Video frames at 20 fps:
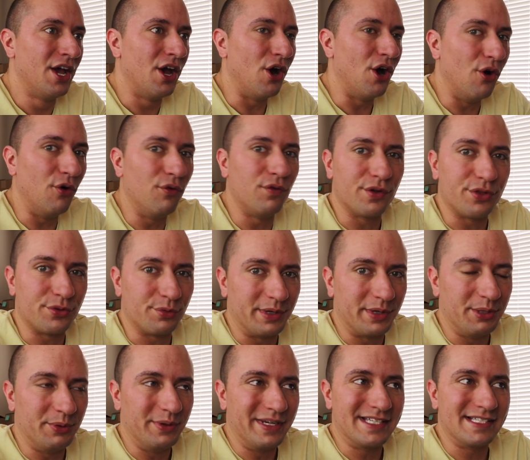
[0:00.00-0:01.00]
over
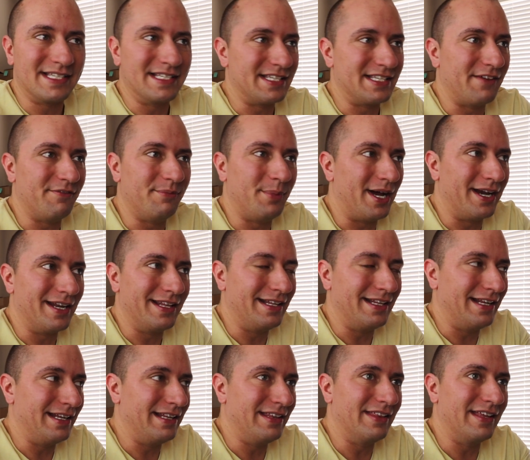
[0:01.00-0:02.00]
3 weeks since I've botted
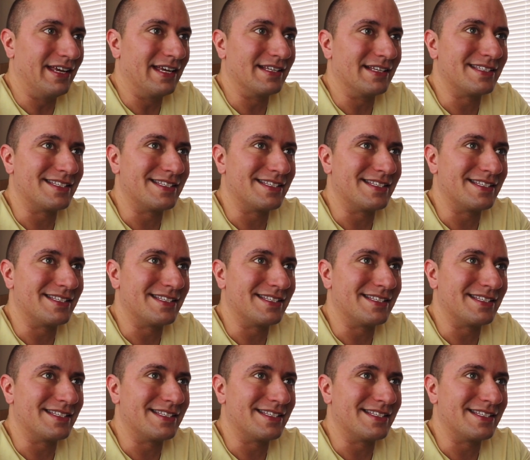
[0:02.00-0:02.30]
anything.